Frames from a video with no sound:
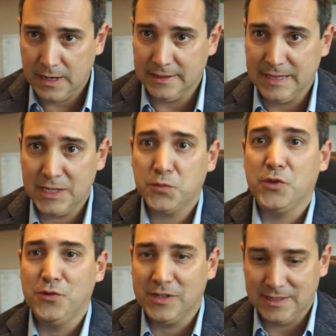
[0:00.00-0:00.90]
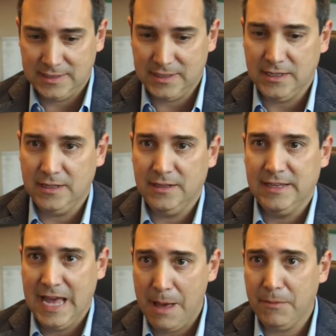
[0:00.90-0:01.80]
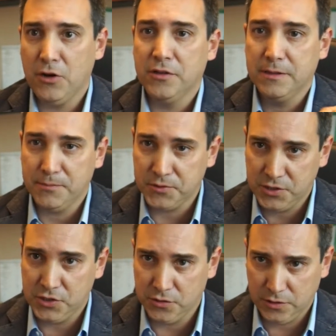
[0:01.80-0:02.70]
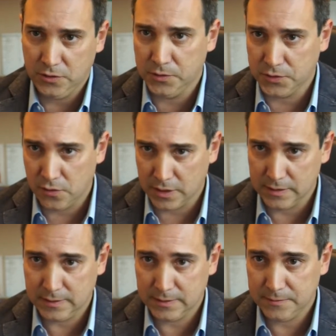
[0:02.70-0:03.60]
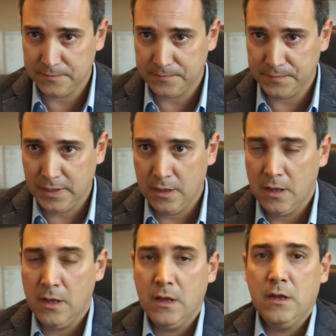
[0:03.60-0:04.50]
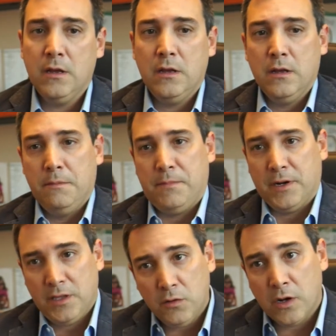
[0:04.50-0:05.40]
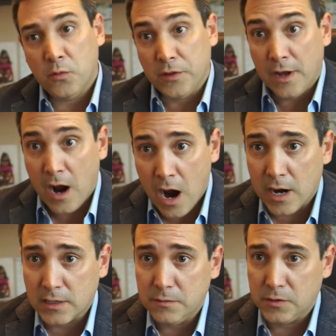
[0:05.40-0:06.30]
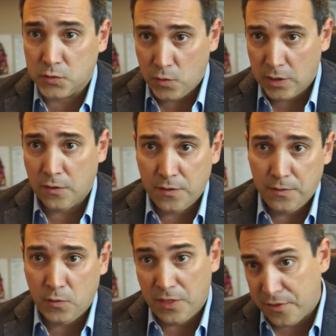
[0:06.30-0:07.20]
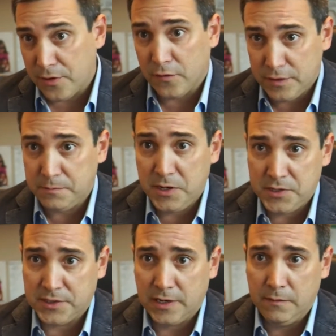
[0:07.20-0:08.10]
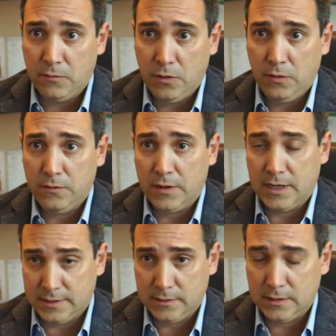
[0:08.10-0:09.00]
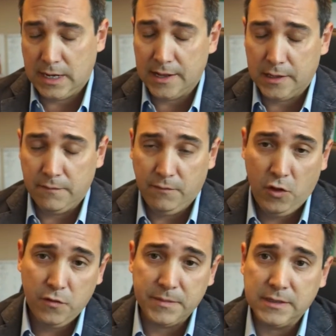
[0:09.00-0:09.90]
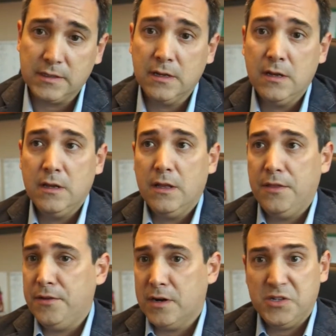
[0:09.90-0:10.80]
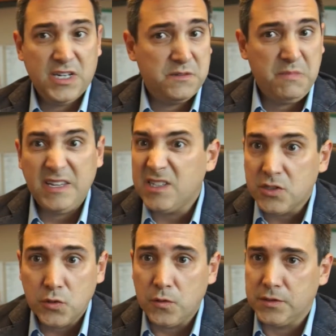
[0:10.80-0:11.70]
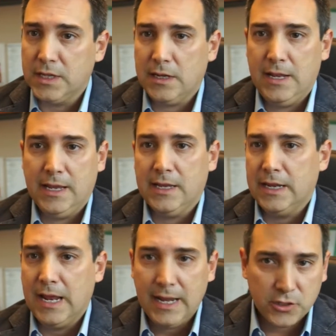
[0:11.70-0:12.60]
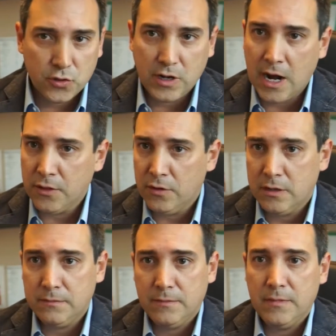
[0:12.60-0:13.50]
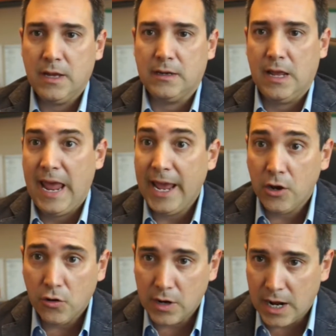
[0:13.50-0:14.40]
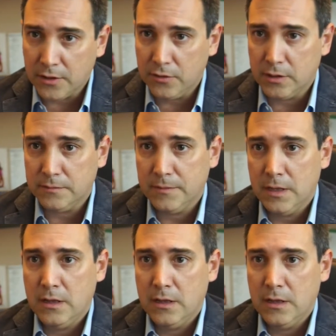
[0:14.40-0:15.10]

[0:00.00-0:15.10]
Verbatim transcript: And that's when you can see the amyloid deposition in those organs. Particularly with the heart, because one, of, one third of these patients are involved, has cardiac involvement, there are just basic tools like an electrocardiogram, an echocardiogram,